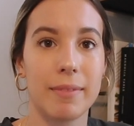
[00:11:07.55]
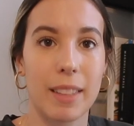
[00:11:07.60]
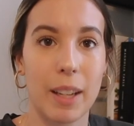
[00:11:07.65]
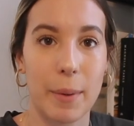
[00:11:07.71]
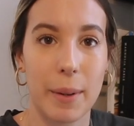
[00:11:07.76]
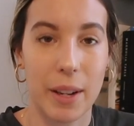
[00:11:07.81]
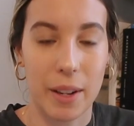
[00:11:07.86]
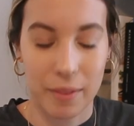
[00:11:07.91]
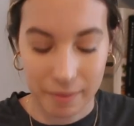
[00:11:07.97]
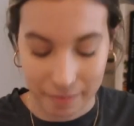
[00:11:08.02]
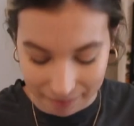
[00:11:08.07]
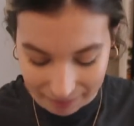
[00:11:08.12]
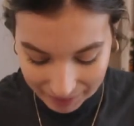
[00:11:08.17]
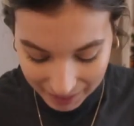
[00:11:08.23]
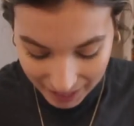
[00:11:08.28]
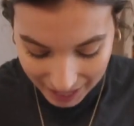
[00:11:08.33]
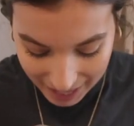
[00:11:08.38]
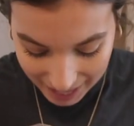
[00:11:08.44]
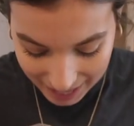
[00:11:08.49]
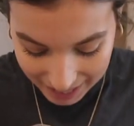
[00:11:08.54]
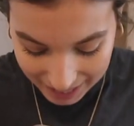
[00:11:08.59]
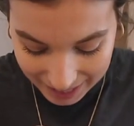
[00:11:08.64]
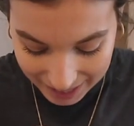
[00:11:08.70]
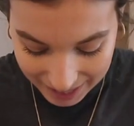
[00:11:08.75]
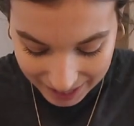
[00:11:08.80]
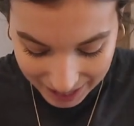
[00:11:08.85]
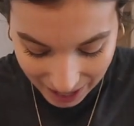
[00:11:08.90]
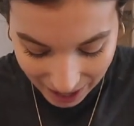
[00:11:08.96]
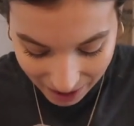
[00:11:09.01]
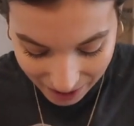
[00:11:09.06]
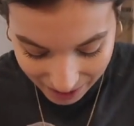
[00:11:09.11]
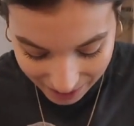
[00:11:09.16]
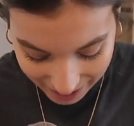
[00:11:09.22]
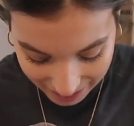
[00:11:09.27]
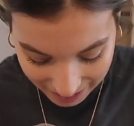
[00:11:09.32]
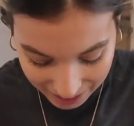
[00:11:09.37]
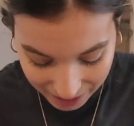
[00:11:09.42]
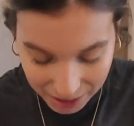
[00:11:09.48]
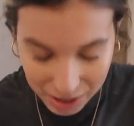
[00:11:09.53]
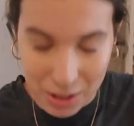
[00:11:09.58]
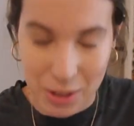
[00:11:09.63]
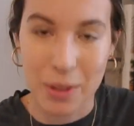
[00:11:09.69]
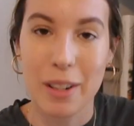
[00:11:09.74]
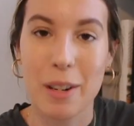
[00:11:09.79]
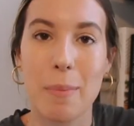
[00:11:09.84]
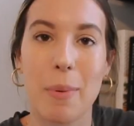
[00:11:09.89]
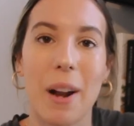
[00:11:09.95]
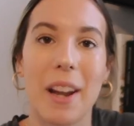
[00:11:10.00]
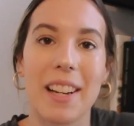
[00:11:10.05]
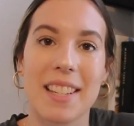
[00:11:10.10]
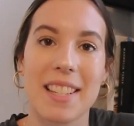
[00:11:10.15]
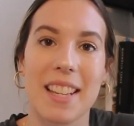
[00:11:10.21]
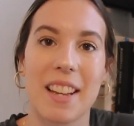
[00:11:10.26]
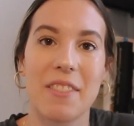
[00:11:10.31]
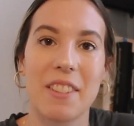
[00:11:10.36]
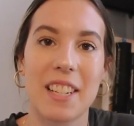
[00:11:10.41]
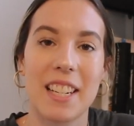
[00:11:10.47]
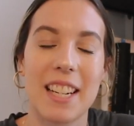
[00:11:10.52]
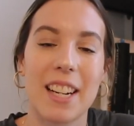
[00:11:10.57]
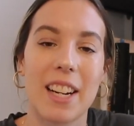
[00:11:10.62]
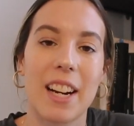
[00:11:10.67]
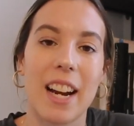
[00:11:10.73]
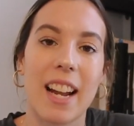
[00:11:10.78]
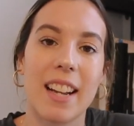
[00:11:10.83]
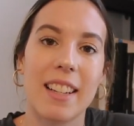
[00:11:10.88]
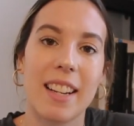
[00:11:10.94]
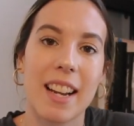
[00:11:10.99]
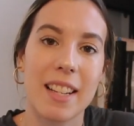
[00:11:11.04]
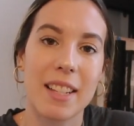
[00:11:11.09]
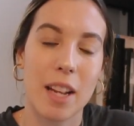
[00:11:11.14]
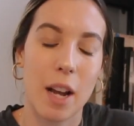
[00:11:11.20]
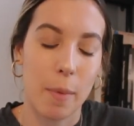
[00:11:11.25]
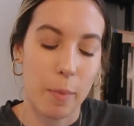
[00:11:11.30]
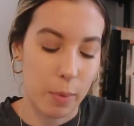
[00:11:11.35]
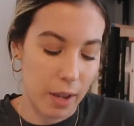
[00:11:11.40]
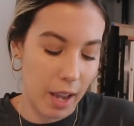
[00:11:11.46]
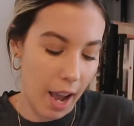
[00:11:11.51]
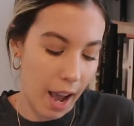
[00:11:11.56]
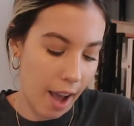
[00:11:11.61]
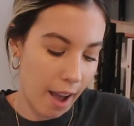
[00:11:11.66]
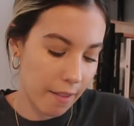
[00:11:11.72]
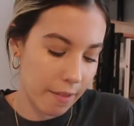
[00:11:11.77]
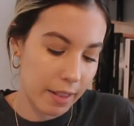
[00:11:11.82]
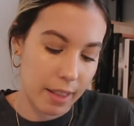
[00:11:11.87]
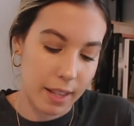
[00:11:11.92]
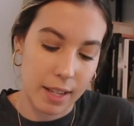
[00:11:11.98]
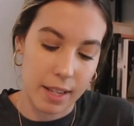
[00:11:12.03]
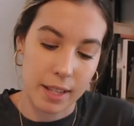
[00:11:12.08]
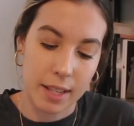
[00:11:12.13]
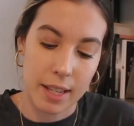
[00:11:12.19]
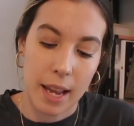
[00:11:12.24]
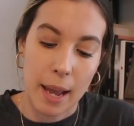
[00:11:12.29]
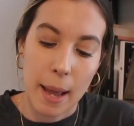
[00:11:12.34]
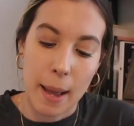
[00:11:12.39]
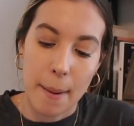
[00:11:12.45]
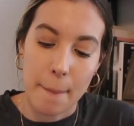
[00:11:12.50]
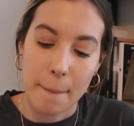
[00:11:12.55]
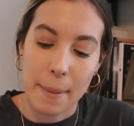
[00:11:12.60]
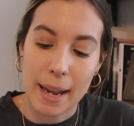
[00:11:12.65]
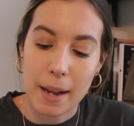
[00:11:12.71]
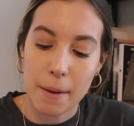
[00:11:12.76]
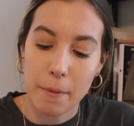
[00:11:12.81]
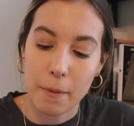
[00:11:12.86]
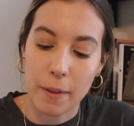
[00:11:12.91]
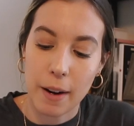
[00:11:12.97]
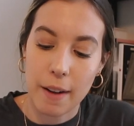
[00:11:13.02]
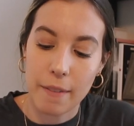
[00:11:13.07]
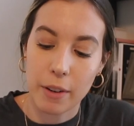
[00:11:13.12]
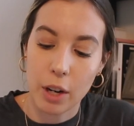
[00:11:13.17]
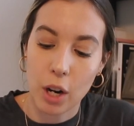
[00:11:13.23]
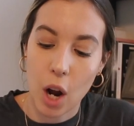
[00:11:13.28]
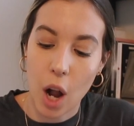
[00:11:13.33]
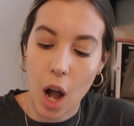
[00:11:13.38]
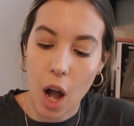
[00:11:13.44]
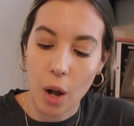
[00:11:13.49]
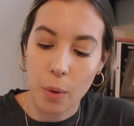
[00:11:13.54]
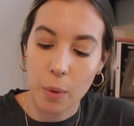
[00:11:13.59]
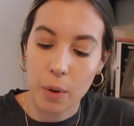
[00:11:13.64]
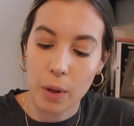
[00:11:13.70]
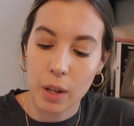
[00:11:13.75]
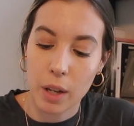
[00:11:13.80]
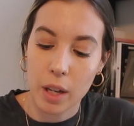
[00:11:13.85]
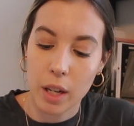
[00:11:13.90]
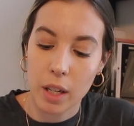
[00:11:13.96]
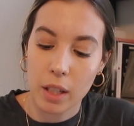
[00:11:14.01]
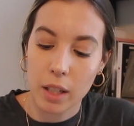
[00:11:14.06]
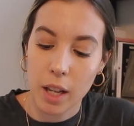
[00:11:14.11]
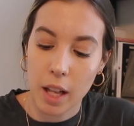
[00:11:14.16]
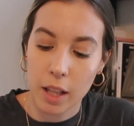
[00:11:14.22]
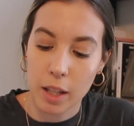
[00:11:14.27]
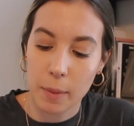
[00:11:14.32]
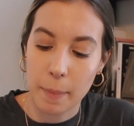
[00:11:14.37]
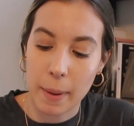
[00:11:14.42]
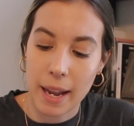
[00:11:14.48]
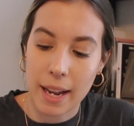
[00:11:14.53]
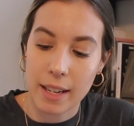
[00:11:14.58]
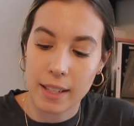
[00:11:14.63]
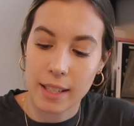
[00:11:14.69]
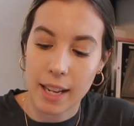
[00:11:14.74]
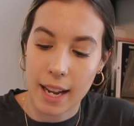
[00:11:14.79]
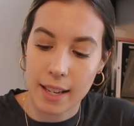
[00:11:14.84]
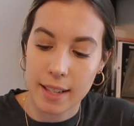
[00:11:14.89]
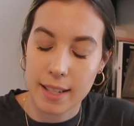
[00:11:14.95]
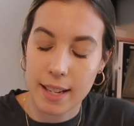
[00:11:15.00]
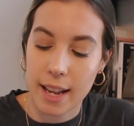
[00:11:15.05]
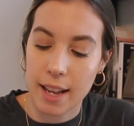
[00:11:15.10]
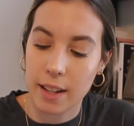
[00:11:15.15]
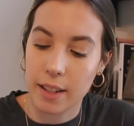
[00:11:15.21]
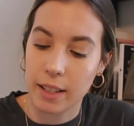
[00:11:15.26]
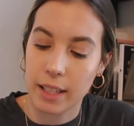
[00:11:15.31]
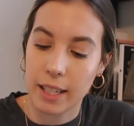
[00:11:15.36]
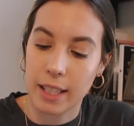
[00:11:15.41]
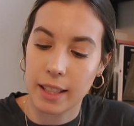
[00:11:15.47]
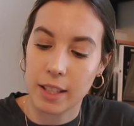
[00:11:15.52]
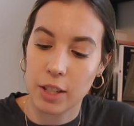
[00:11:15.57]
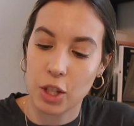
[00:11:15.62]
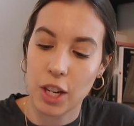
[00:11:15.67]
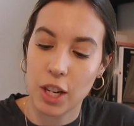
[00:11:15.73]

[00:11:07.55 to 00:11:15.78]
There we go. So there's 3 products left in here, and next up we have this Makeup Forever Aqua Color Paint XL in the